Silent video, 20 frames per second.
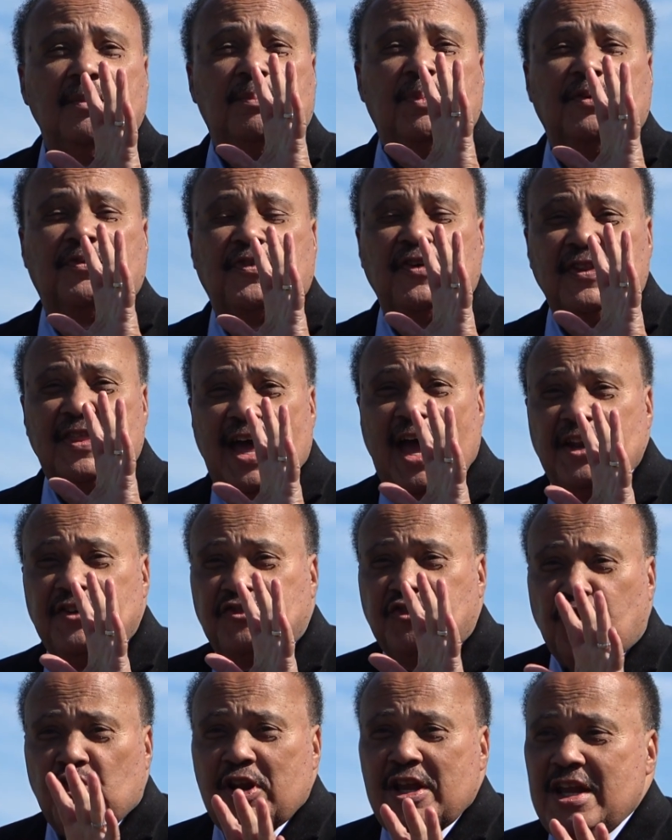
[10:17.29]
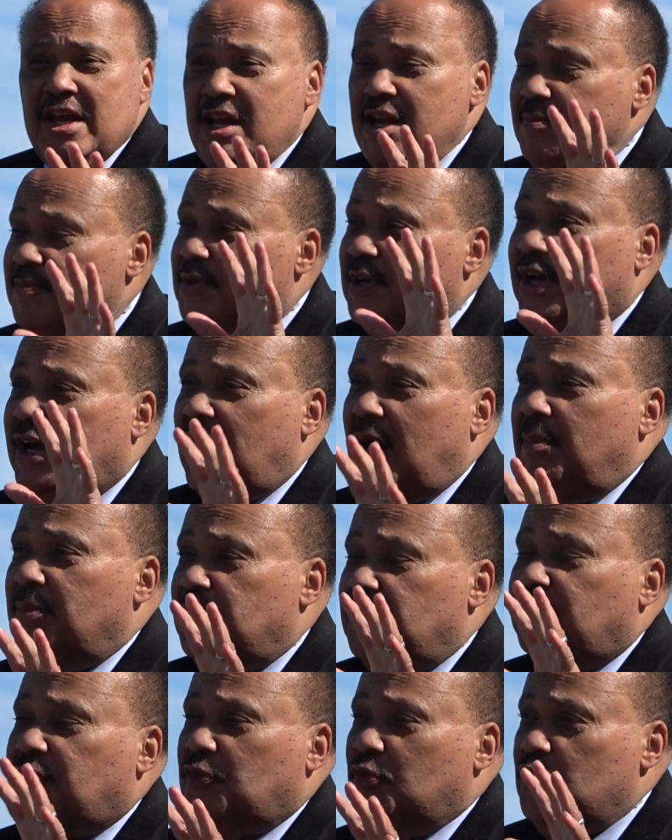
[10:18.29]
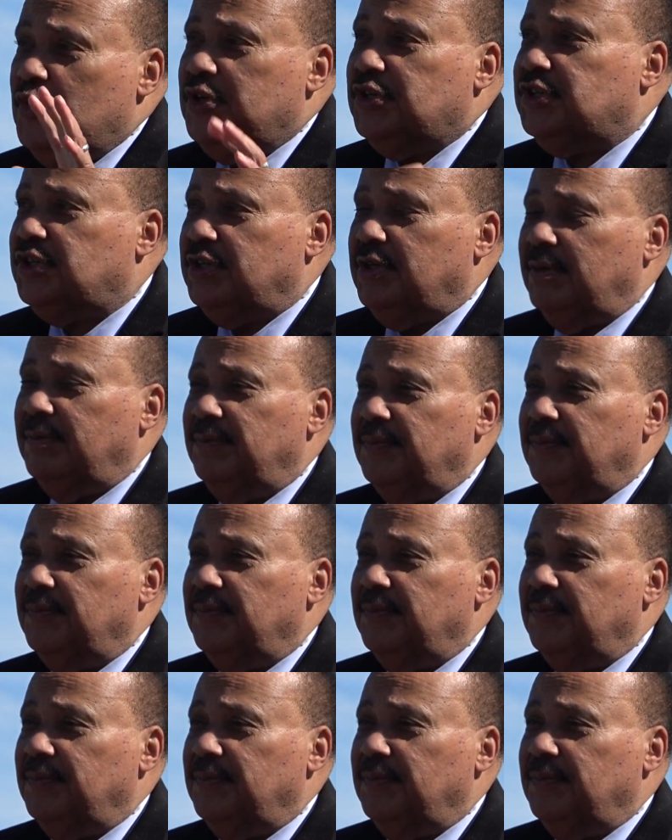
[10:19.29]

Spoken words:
but for that dream to come to fruition.